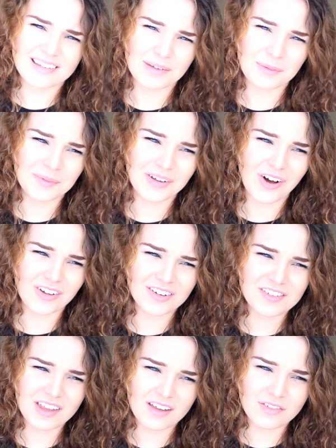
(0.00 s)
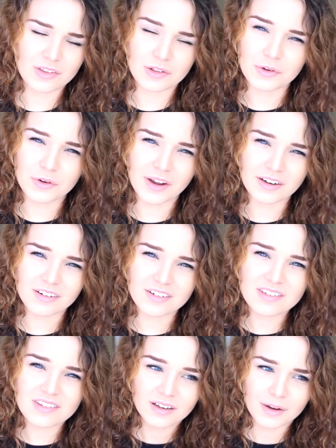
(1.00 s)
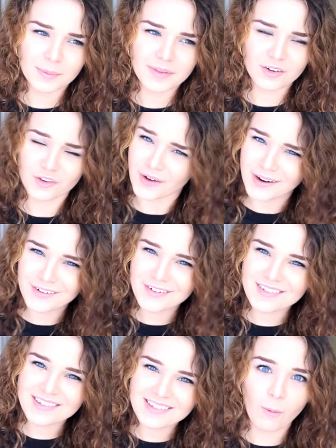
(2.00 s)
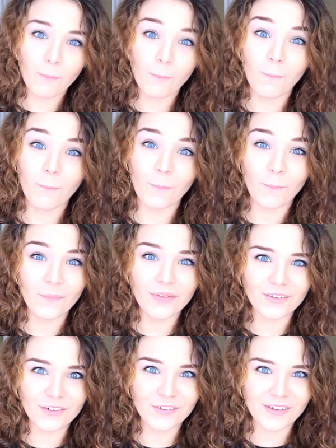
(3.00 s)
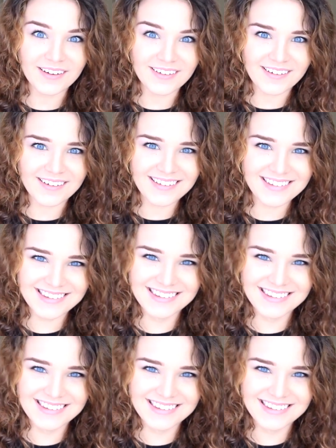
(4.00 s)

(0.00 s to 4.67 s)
is that what we call ourselves? Loot creators? Are we the creators? Oh, the creators.